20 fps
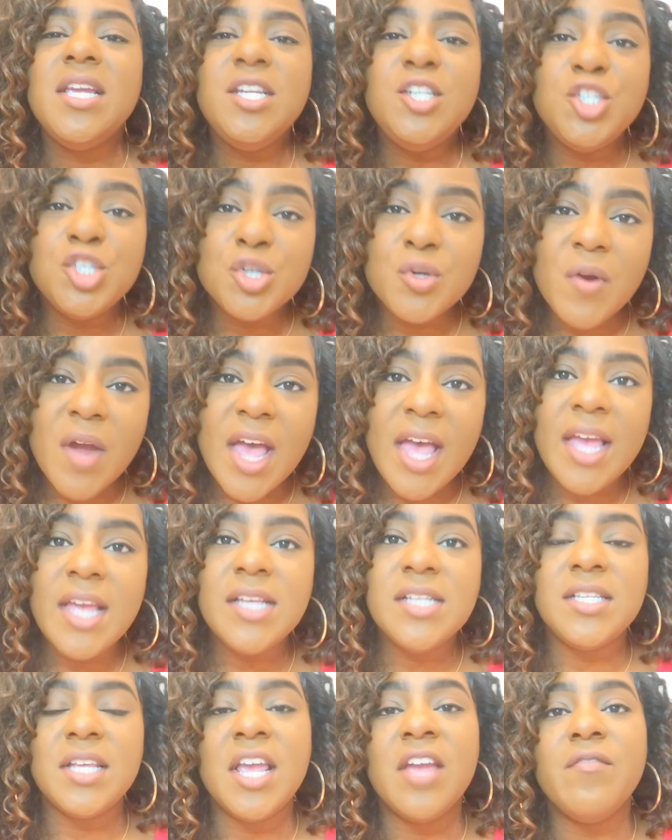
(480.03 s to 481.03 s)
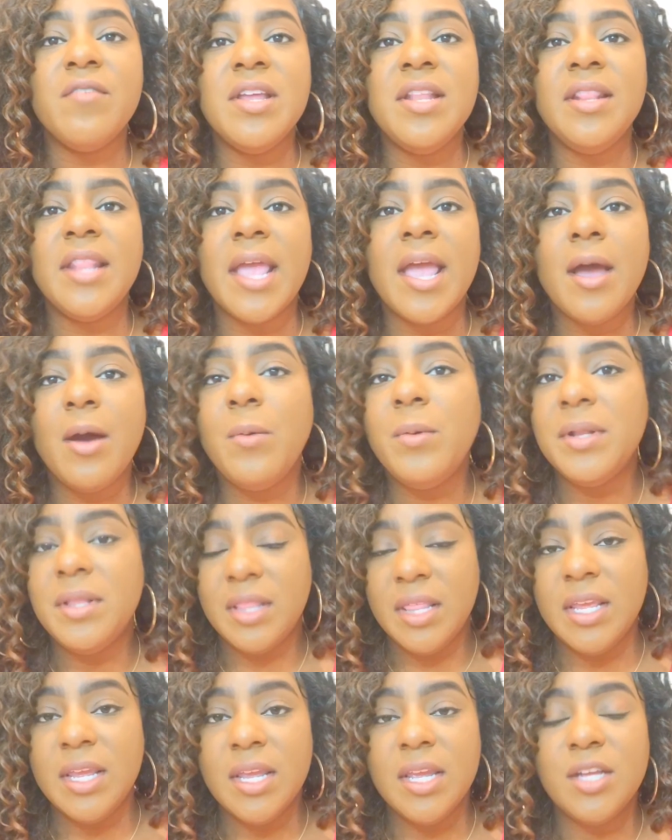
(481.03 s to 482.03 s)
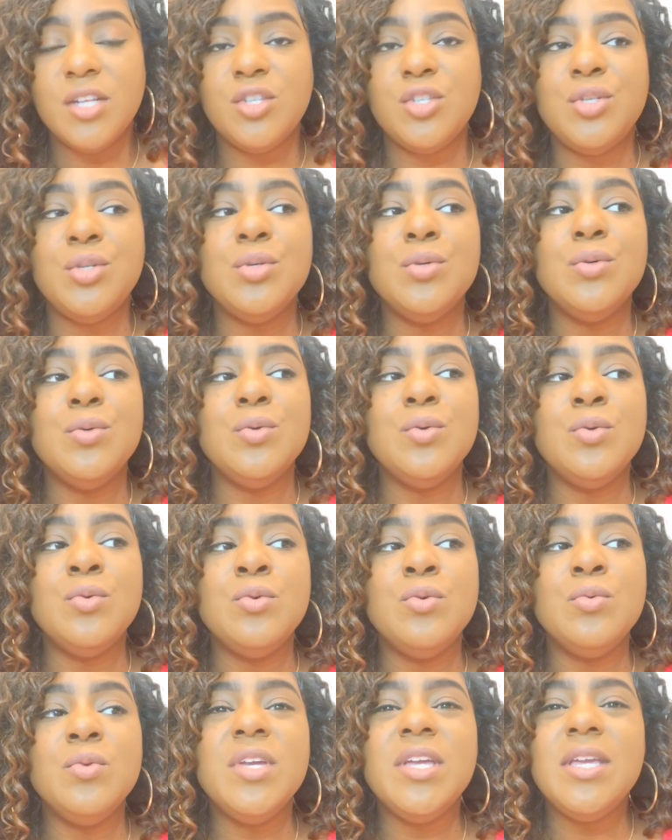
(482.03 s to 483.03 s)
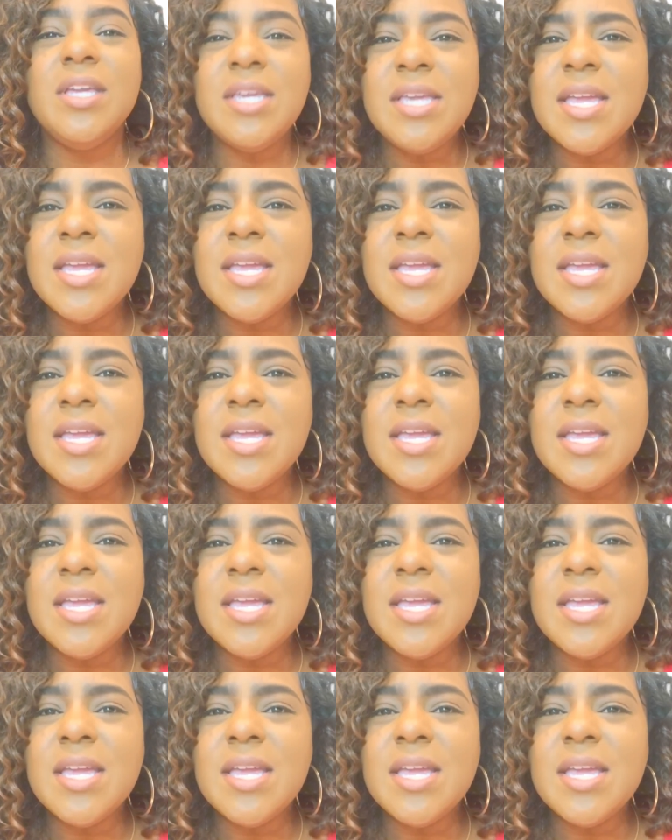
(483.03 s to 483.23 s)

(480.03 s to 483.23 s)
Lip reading: tries every now and then to